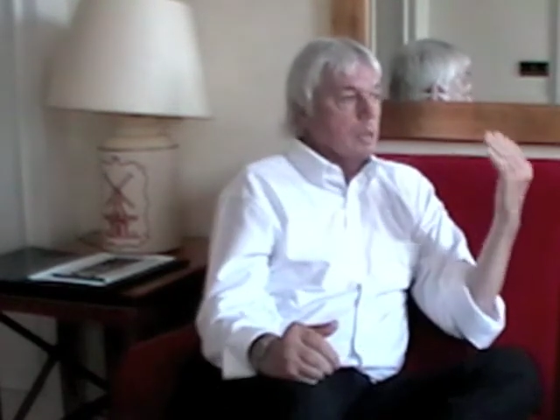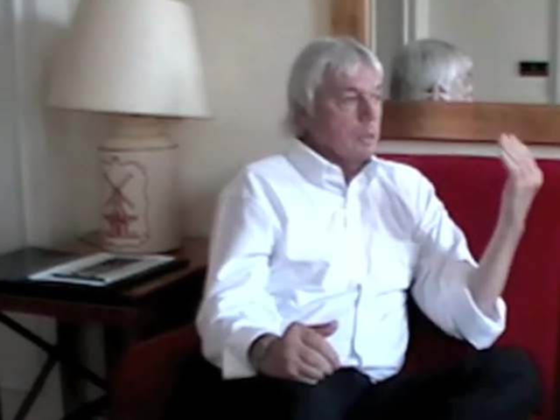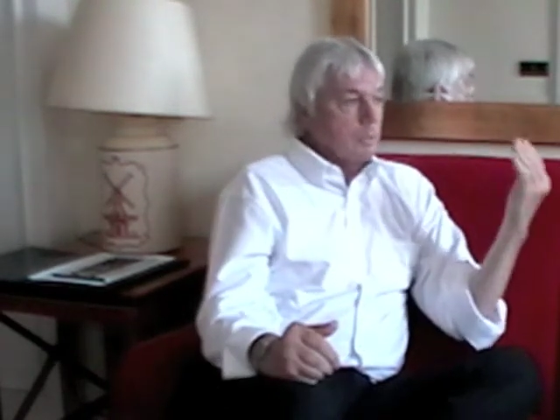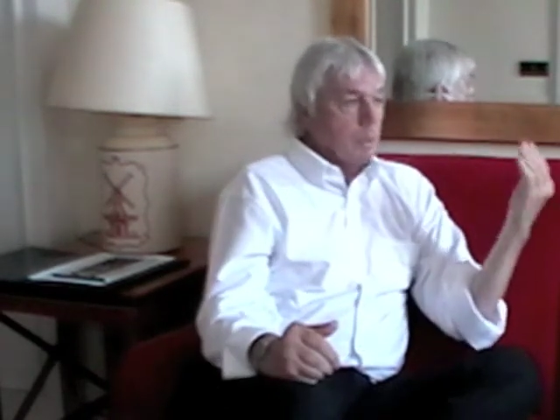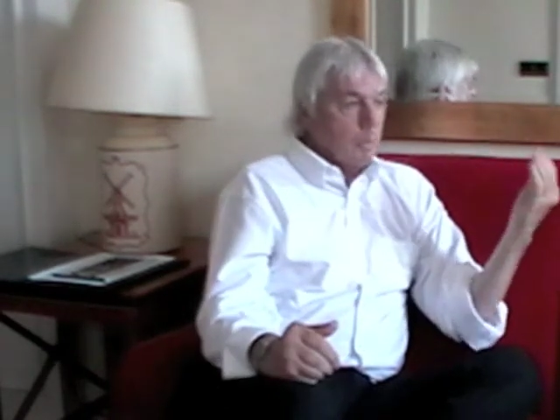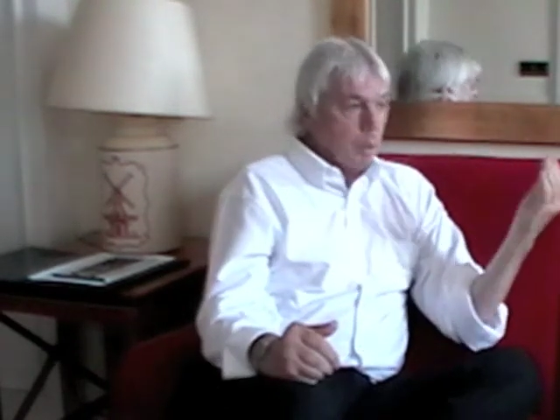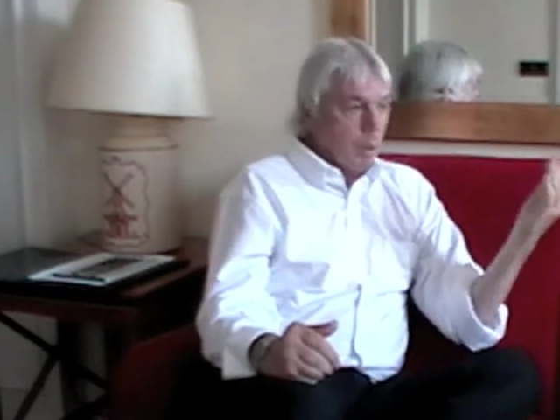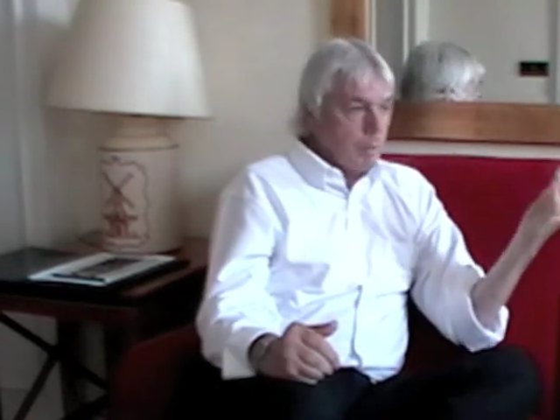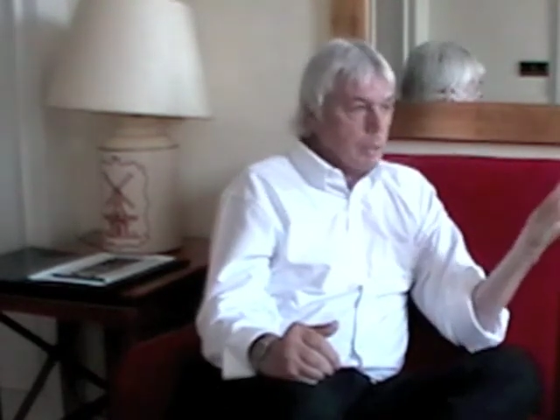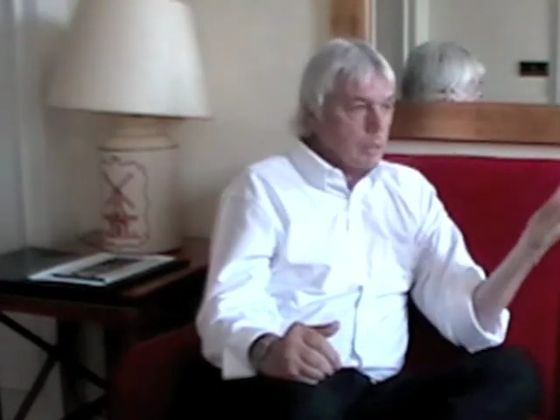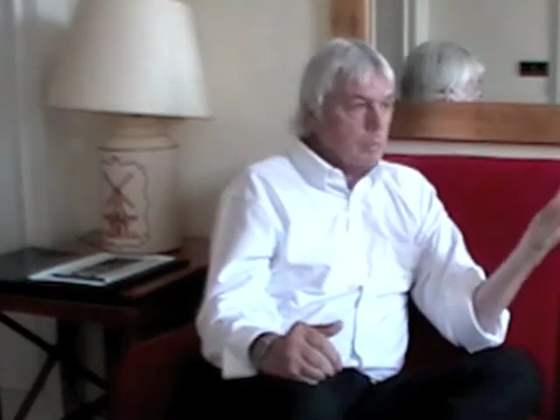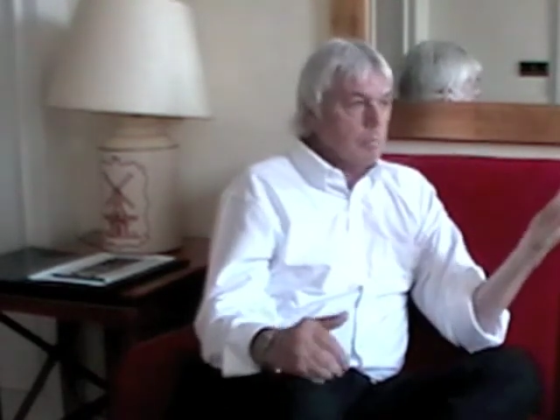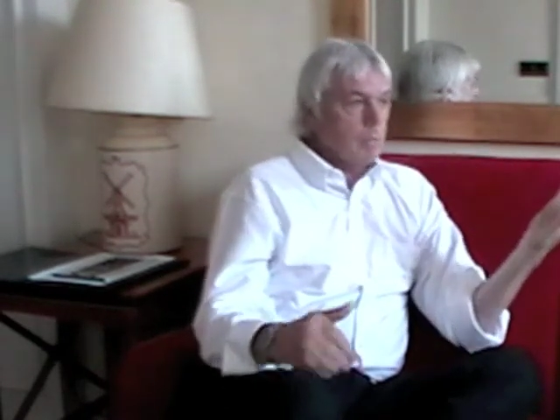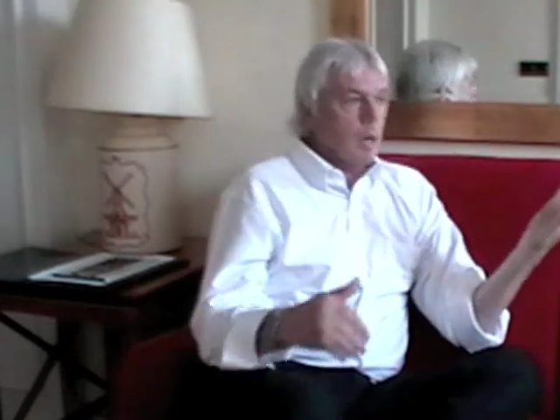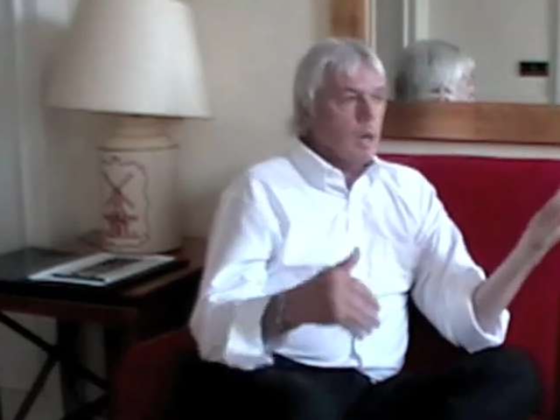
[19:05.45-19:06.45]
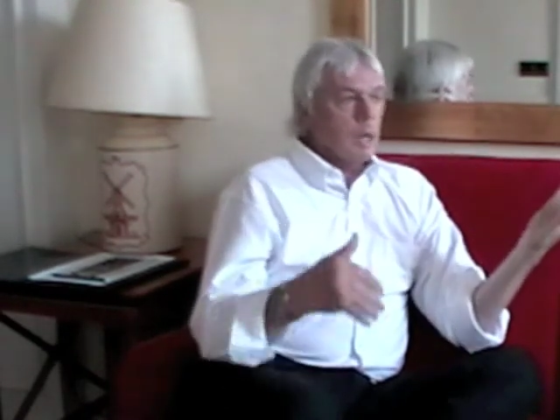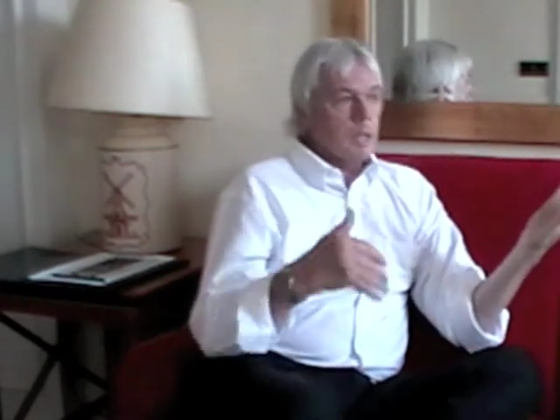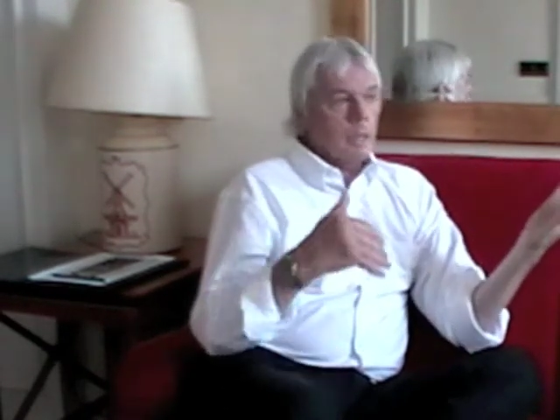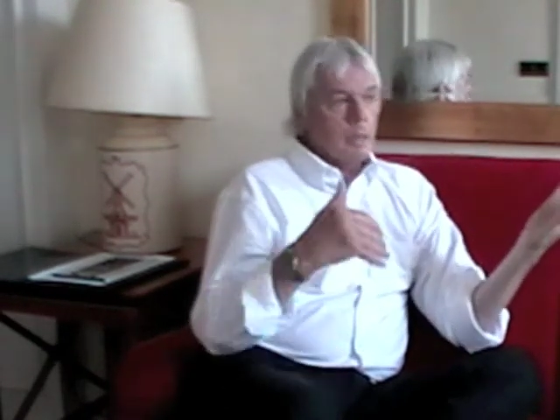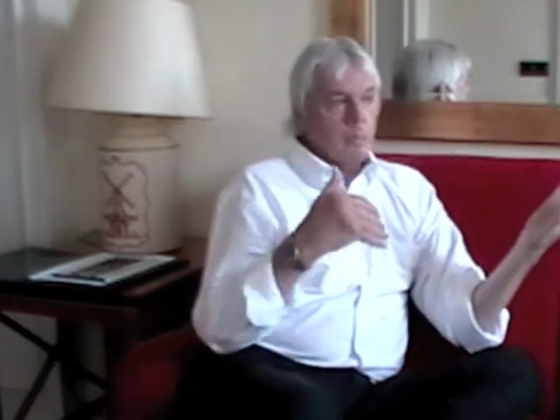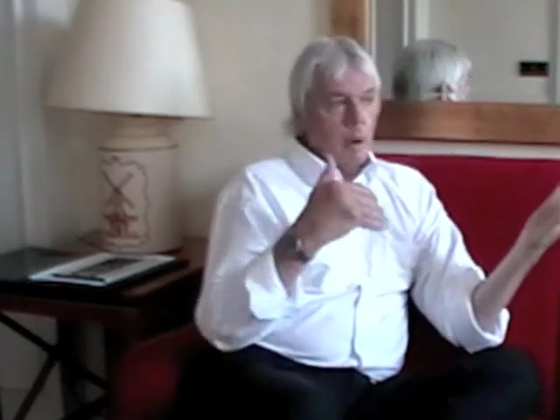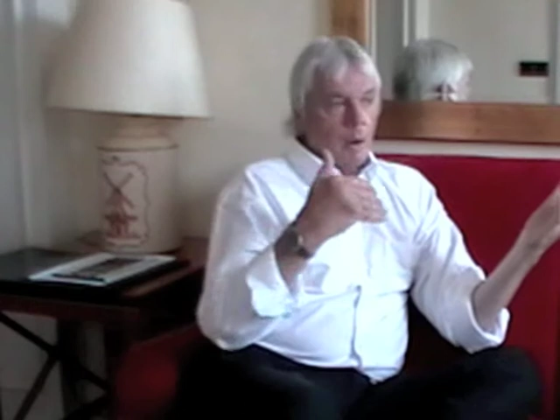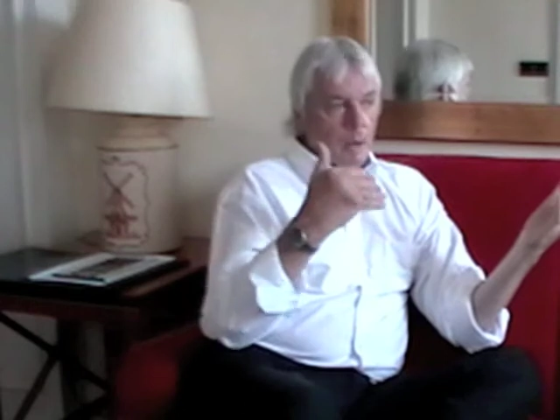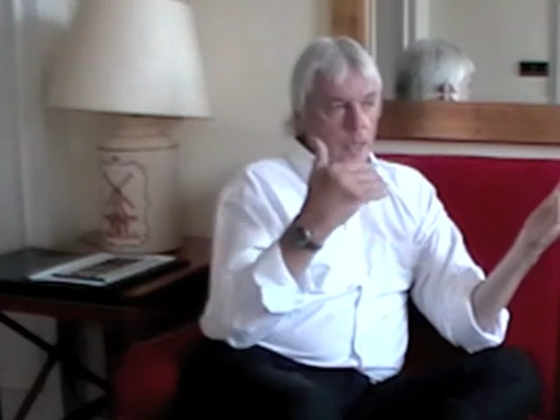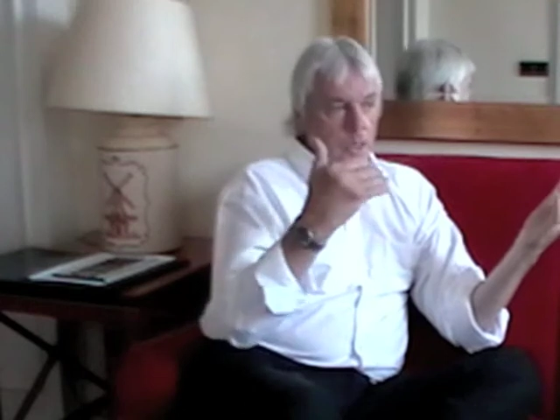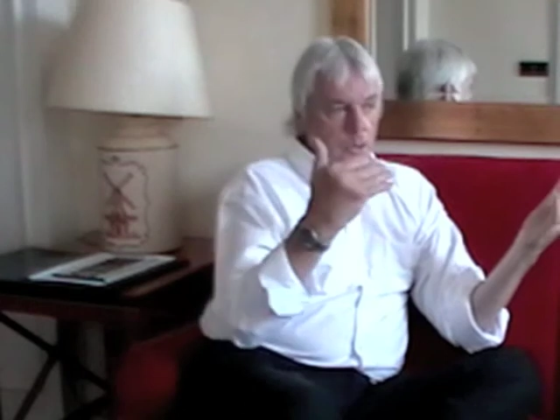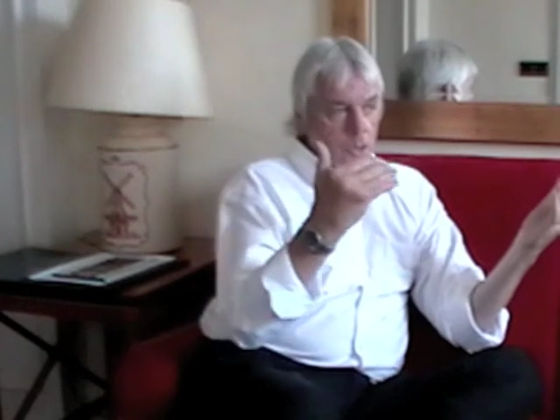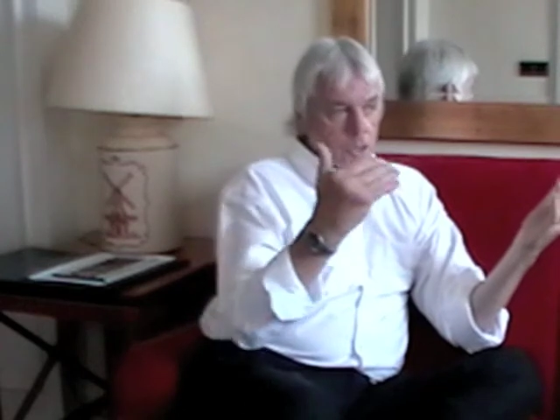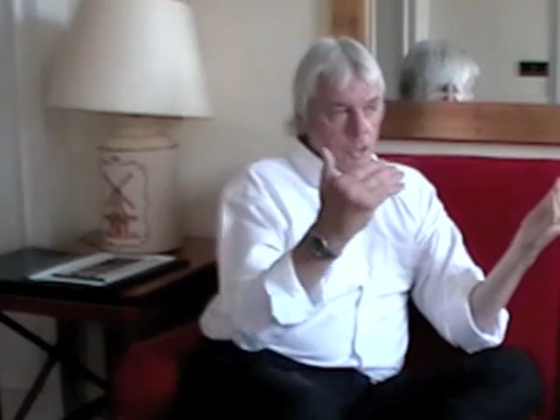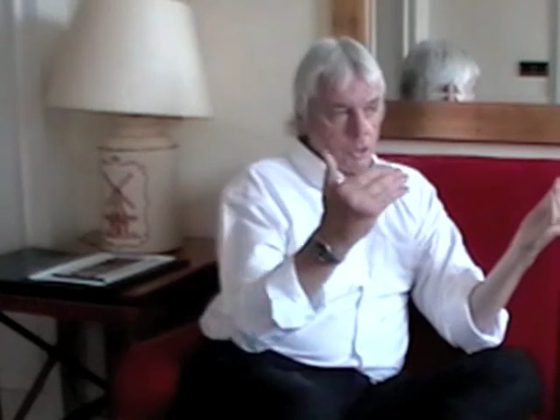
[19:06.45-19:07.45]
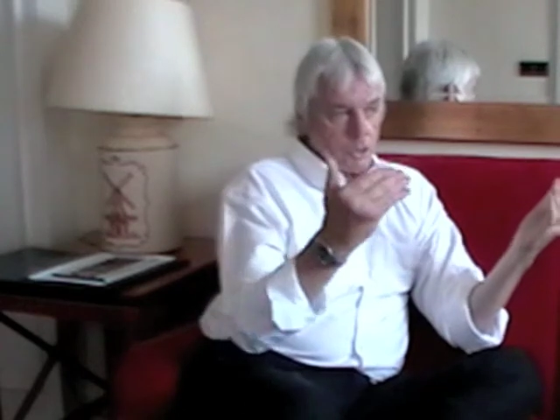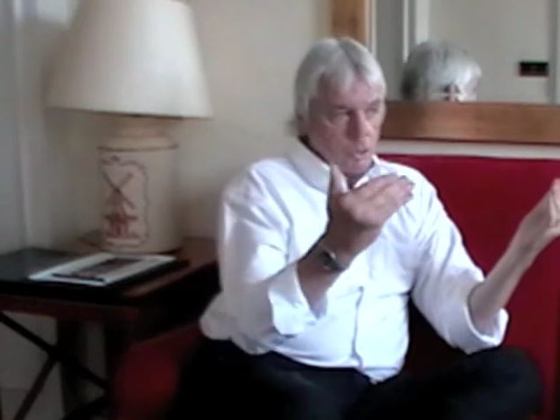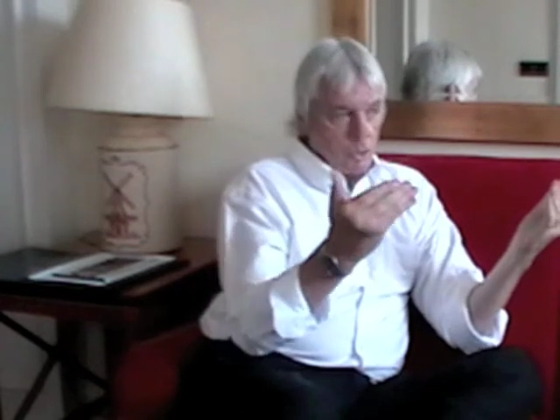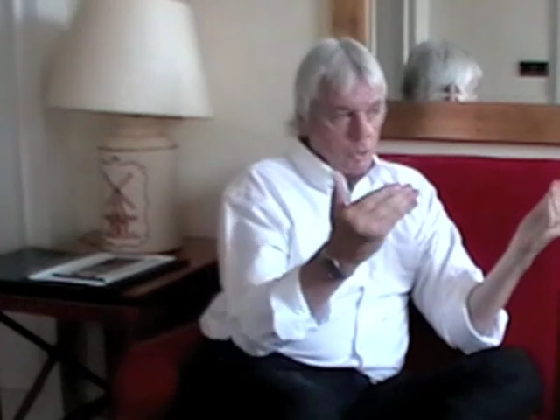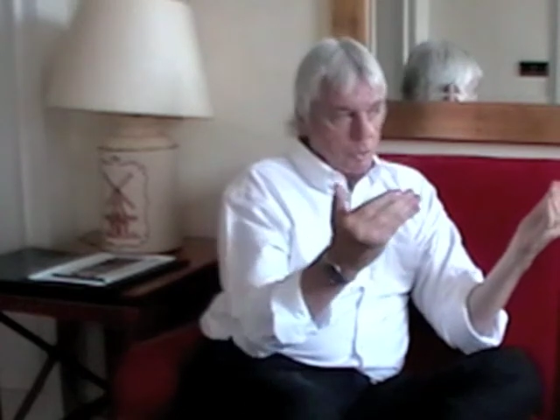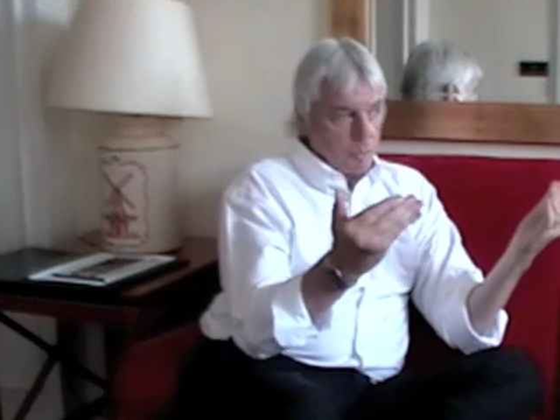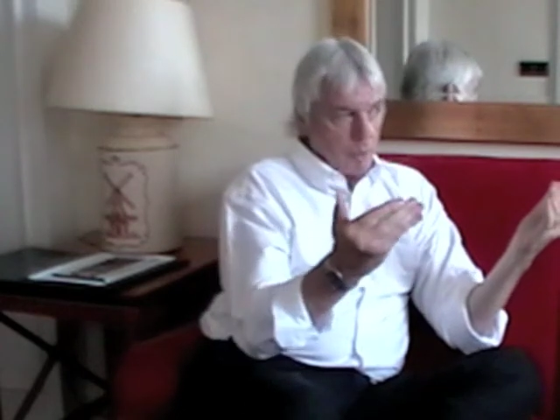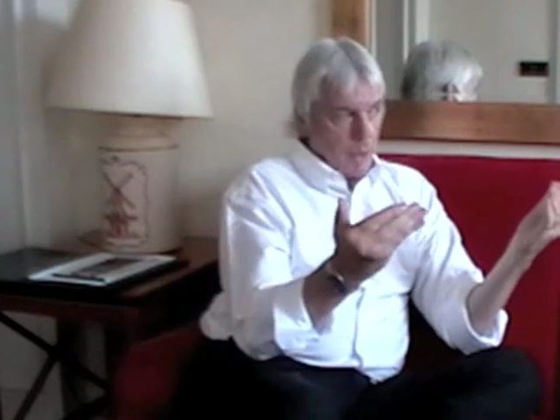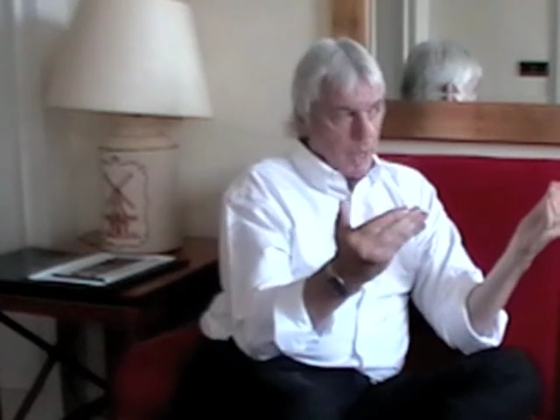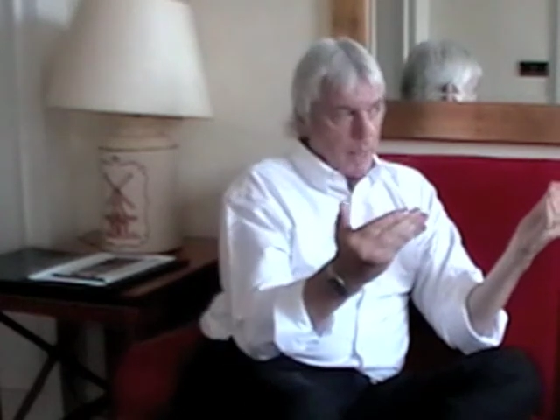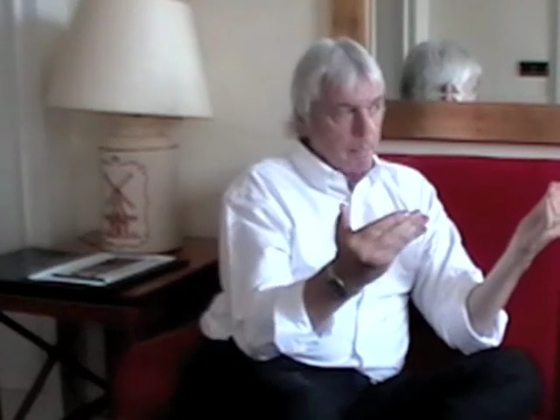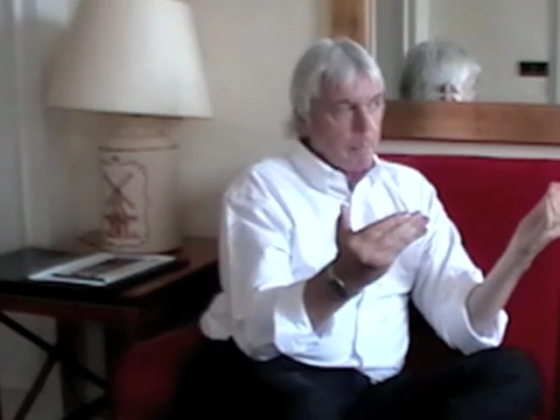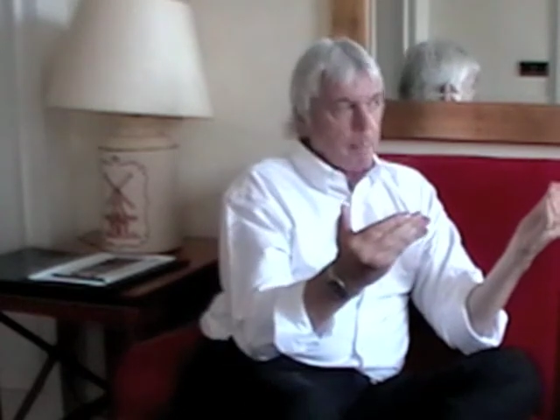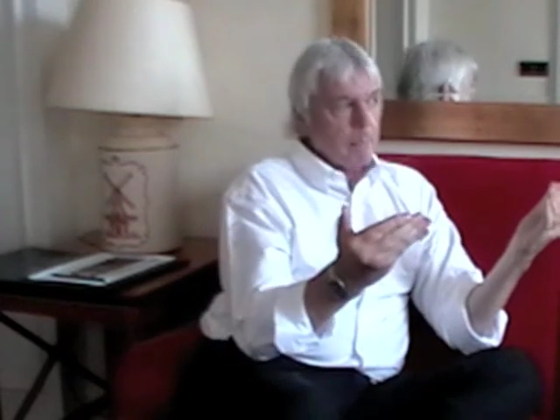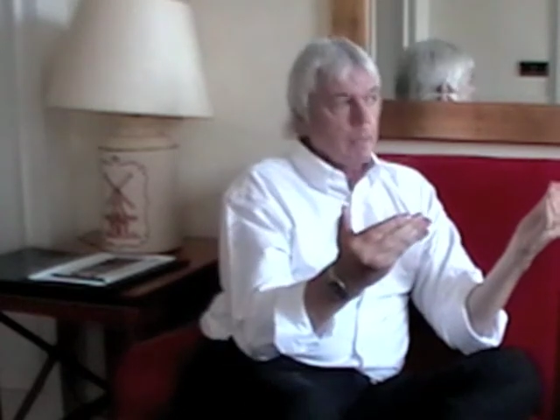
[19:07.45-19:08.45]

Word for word: The Republican Party in America is controlled by